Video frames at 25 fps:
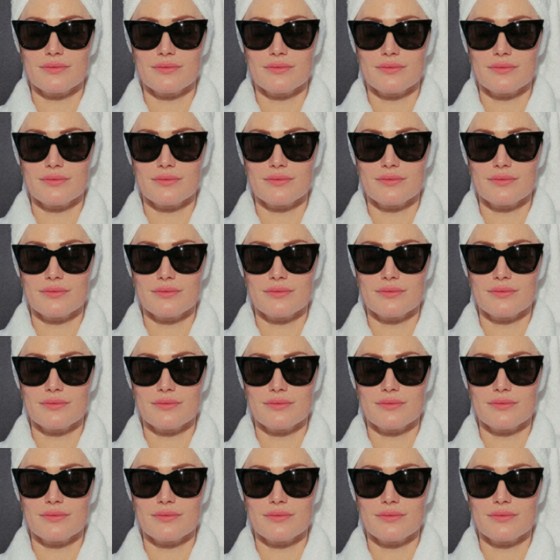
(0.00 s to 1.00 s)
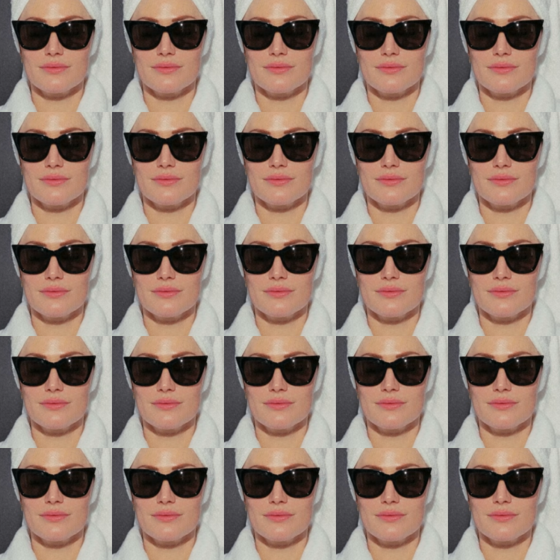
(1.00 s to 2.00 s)

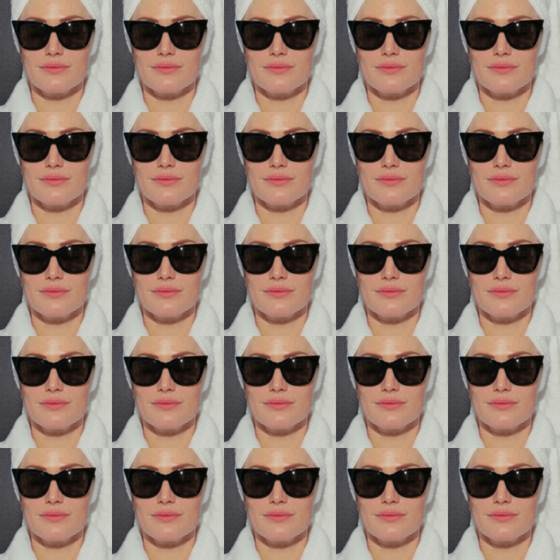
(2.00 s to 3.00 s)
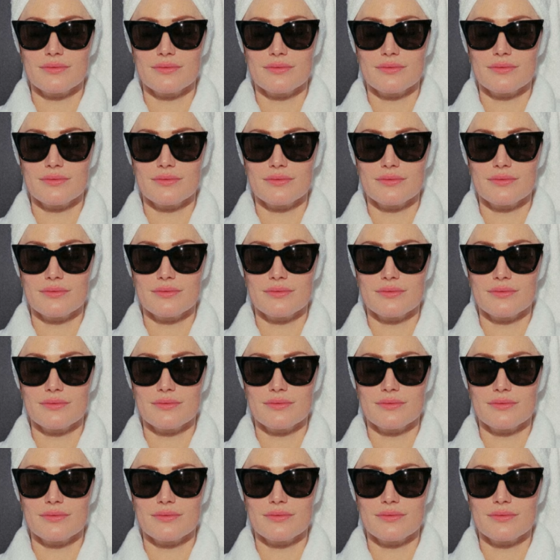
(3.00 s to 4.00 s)

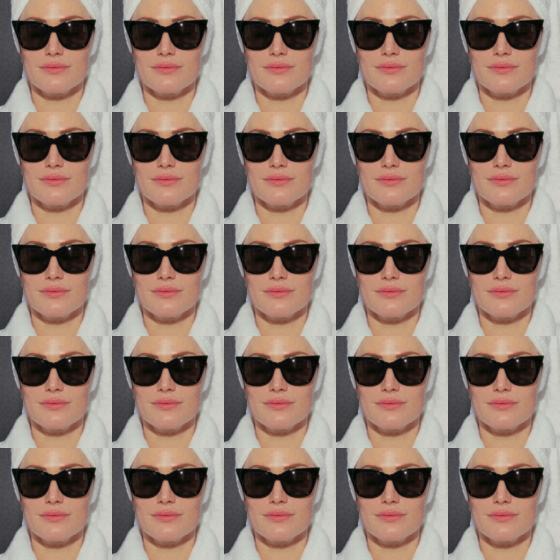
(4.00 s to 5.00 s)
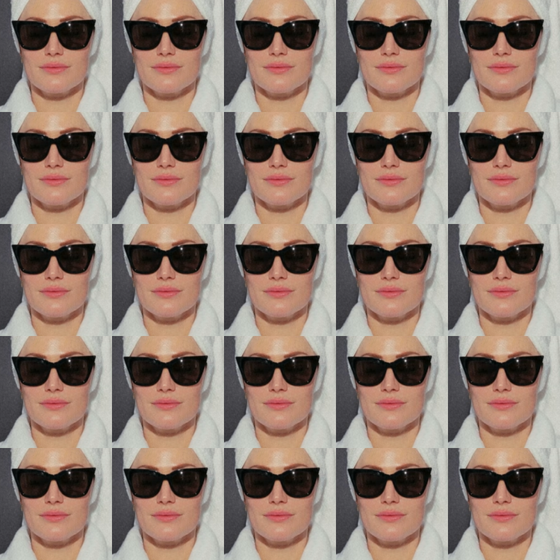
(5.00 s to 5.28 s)
(no lip movement)